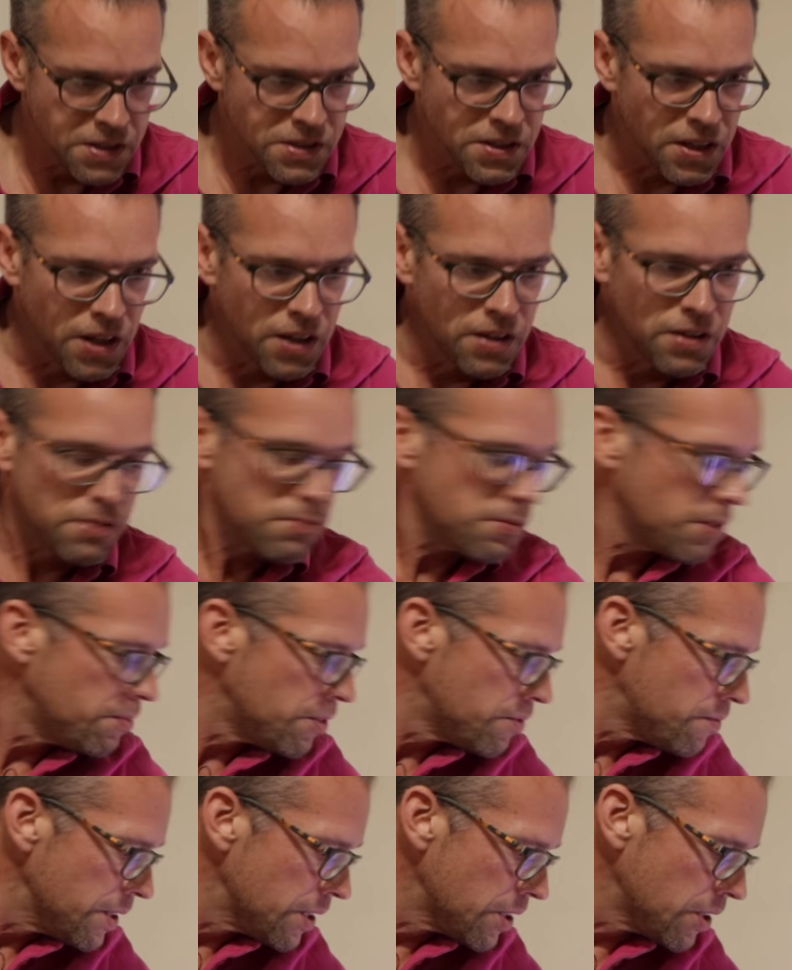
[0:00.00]
So run
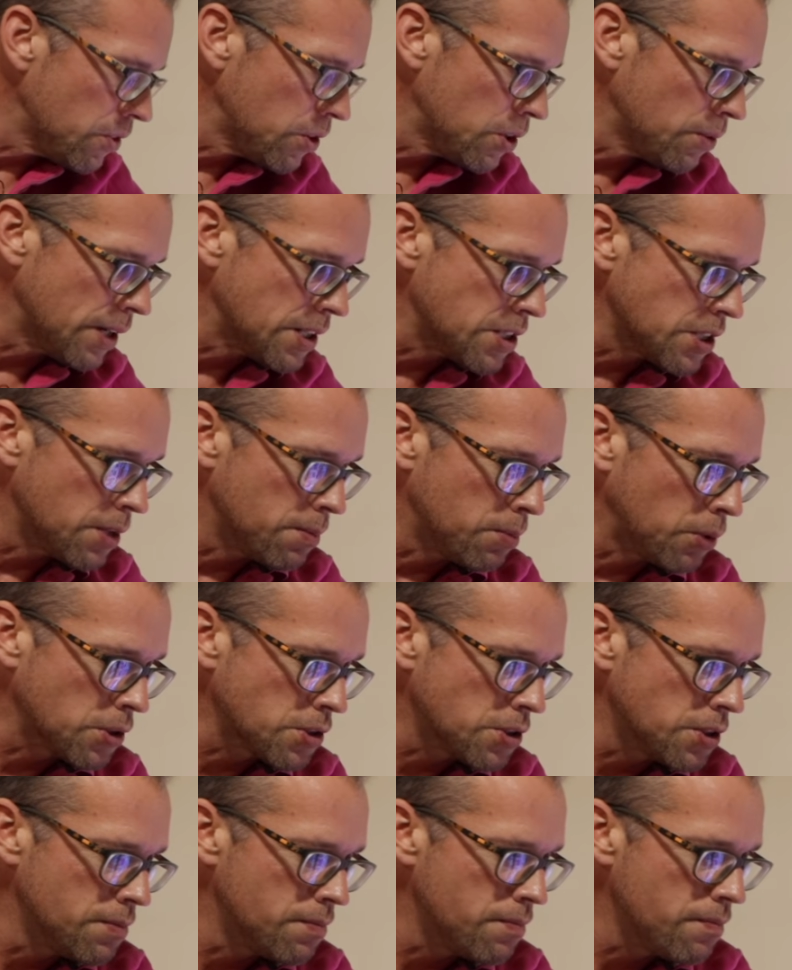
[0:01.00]
my finger all the way to the
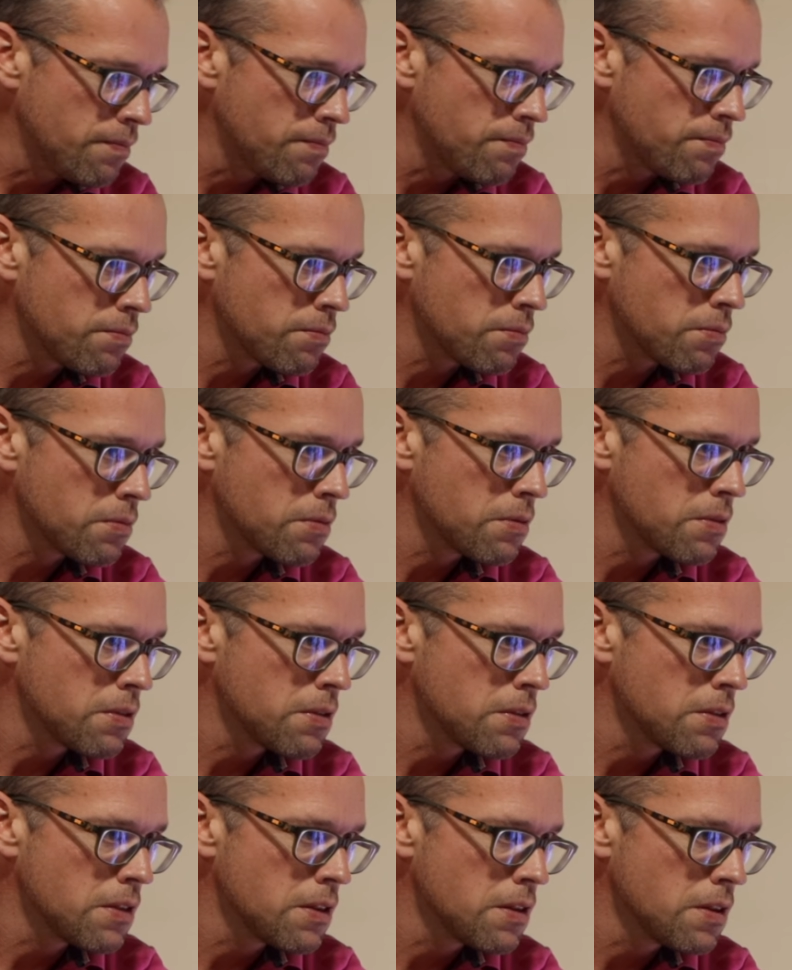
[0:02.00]
bottom,
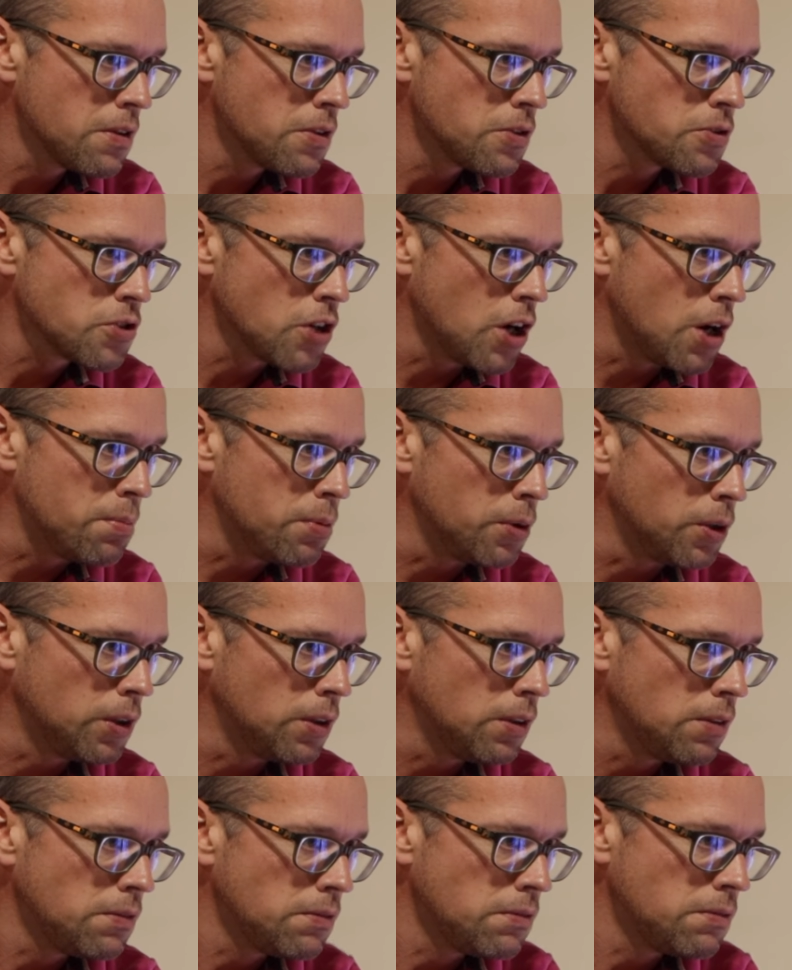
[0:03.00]
sharp
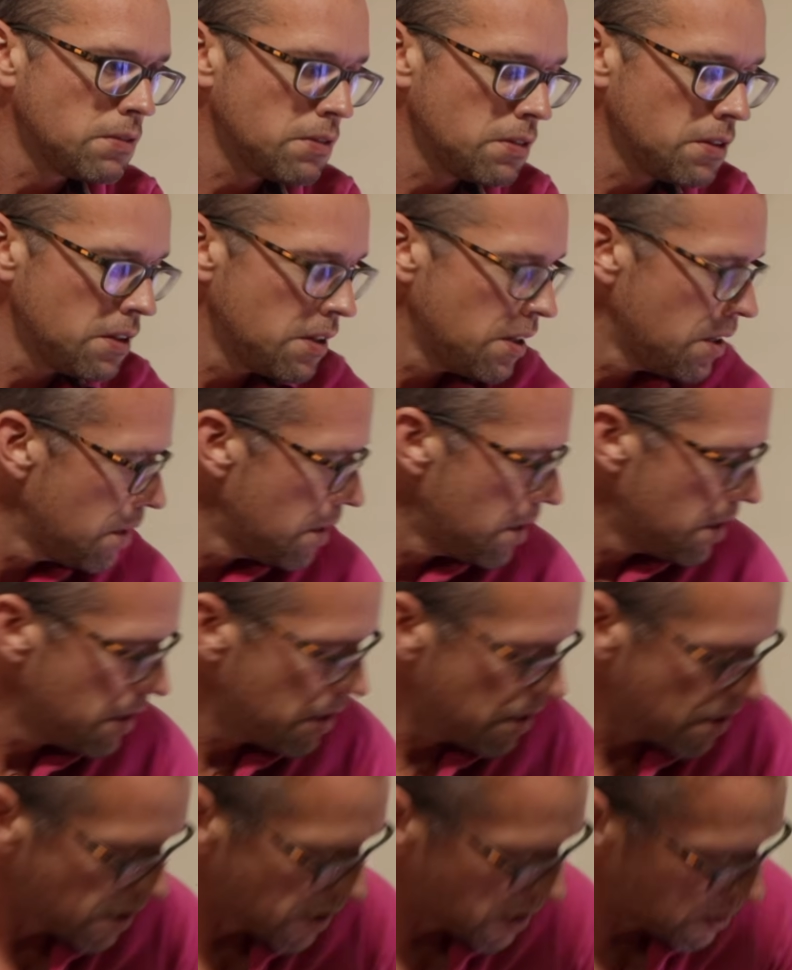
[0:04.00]
pull,
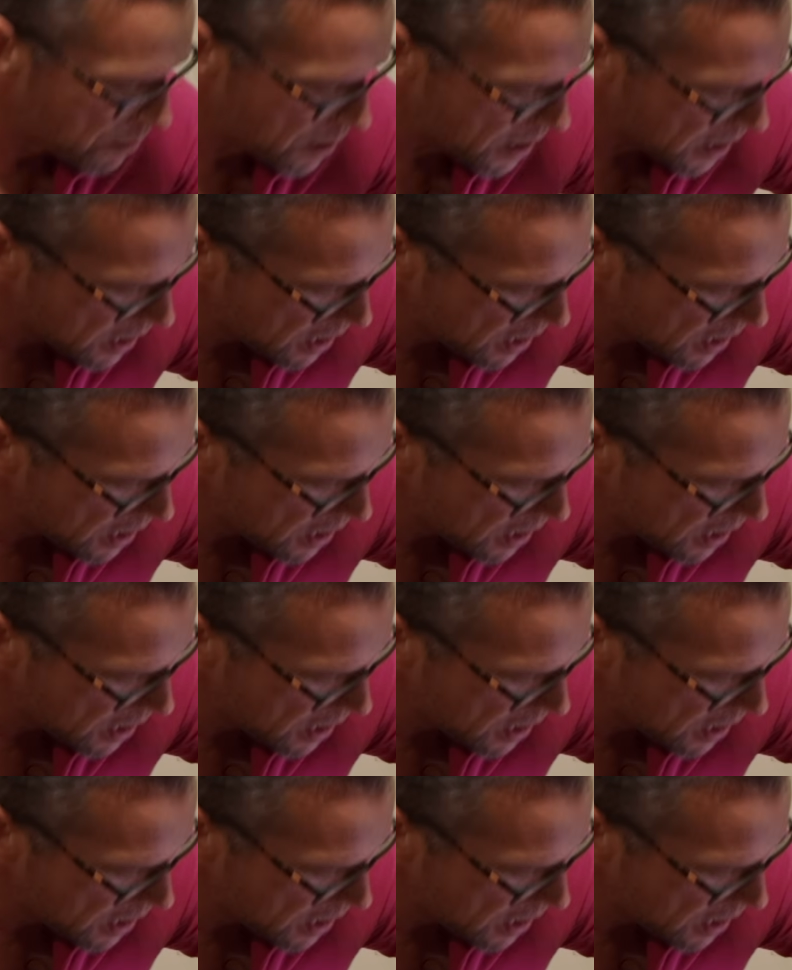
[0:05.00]
and away it